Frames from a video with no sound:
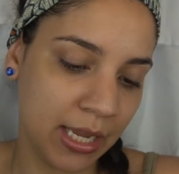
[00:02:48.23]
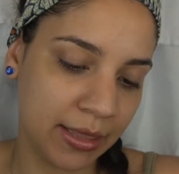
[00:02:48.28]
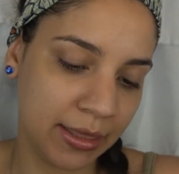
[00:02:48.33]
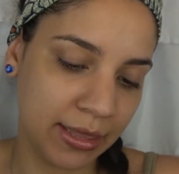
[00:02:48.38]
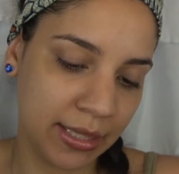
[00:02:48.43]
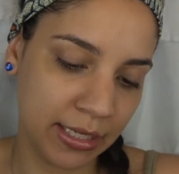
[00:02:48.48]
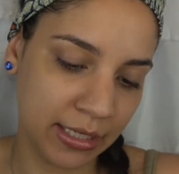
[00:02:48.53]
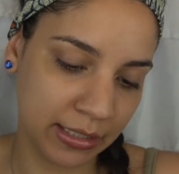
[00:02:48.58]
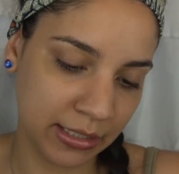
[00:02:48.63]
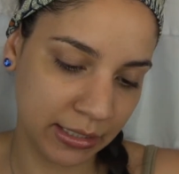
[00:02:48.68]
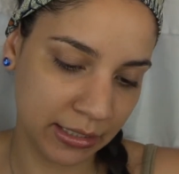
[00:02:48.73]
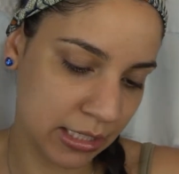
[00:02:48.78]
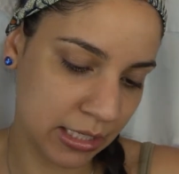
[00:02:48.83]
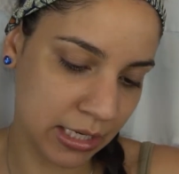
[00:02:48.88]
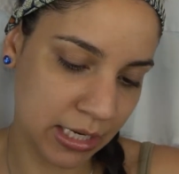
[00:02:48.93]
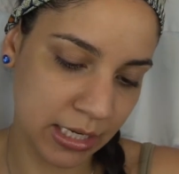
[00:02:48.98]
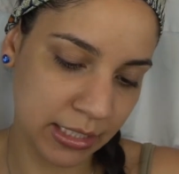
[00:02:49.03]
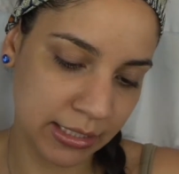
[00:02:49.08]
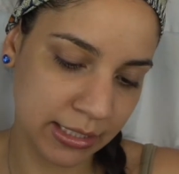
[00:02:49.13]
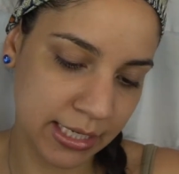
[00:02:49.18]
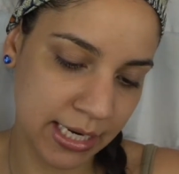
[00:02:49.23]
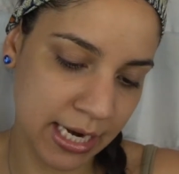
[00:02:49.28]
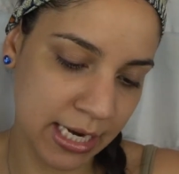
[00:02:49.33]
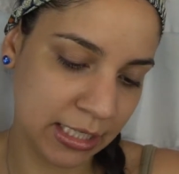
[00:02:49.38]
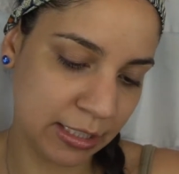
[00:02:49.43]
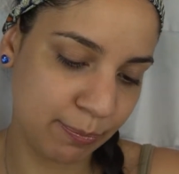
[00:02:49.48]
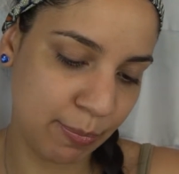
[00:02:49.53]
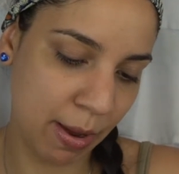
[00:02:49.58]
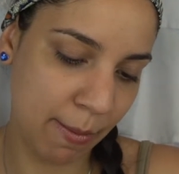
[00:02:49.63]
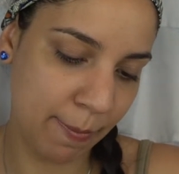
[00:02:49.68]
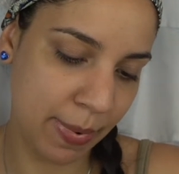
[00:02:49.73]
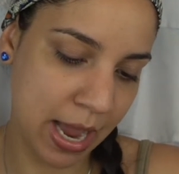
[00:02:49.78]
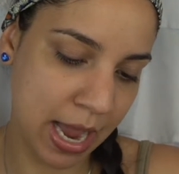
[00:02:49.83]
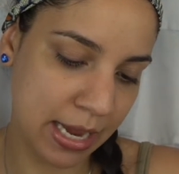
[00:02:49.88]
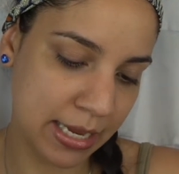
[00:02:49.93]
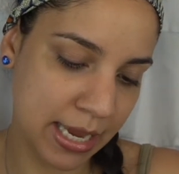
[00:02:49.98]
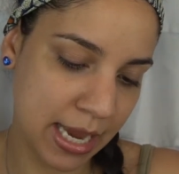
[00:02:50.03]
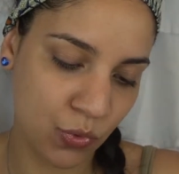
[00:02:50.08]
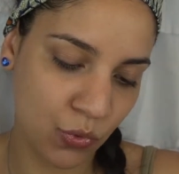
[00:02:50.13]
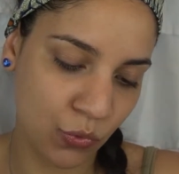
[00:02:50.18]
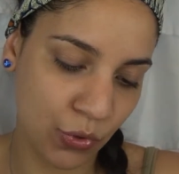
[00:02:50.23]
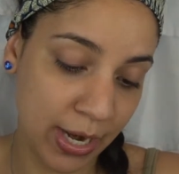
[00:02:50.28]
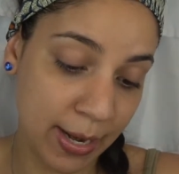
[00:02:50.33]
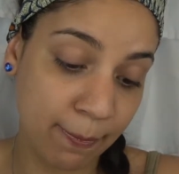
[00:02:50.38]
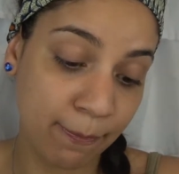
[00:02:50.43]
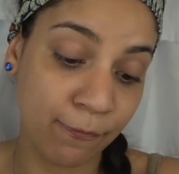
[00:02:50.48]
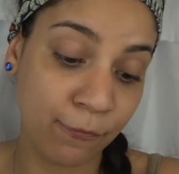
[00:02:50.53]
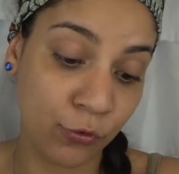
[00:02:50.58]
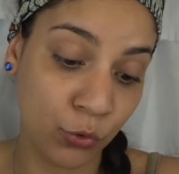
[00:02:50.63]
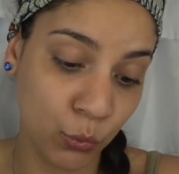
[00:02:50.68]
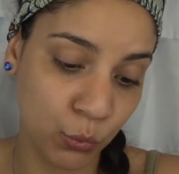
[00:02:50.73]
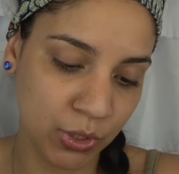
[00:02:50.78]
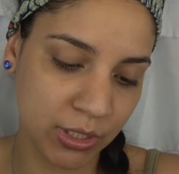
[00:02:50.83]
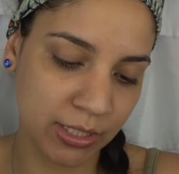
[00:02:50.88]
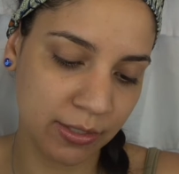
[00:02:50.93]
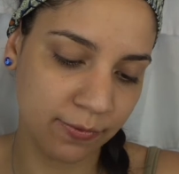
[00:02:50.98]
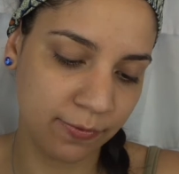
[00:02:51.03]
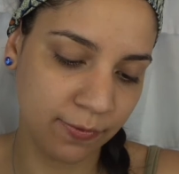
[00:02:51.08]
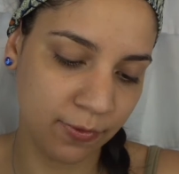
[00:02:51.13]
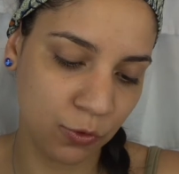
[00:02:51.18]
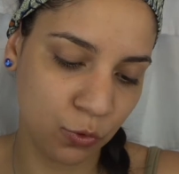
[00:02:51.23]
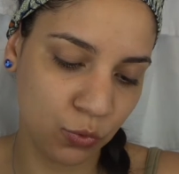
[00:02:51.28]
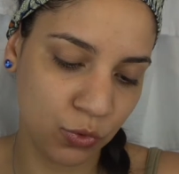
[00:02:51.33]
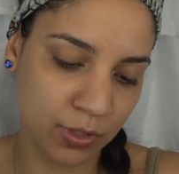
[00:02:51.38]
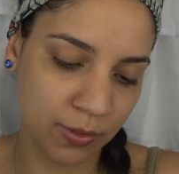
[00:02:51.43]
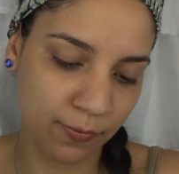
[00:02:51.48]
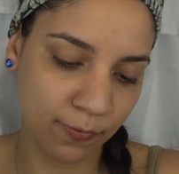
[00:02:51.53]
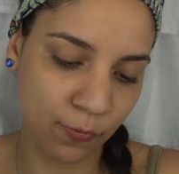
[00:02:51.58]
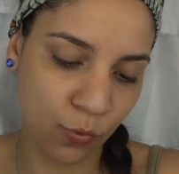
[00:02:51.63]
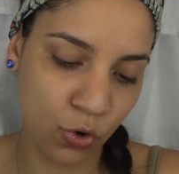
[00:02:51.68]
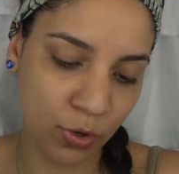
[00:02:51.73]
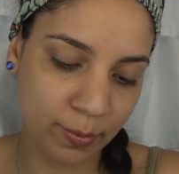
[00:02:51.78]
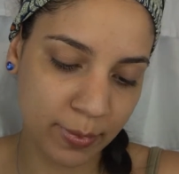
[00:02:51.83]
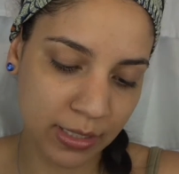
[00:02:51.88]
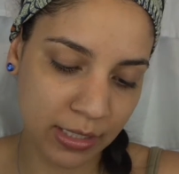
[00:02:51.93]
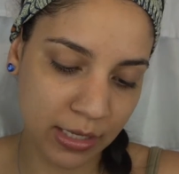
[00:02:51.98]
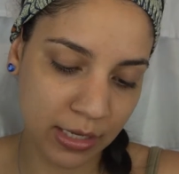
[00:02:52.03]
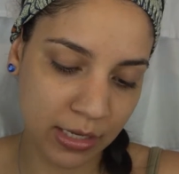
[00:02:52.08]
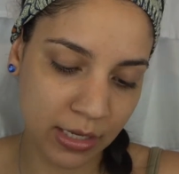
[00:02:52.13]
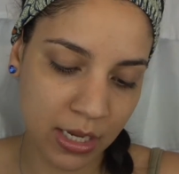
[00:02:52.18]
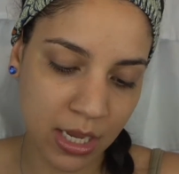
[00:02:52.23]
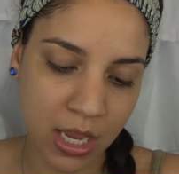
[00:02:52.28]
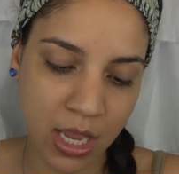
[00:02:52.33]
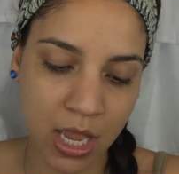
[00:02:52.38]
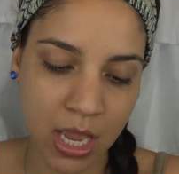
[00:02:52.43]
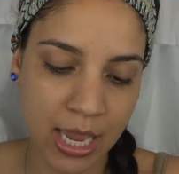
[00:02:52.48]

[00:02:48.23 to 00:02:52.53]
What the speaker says: This contains papaya grapefruit infused formula.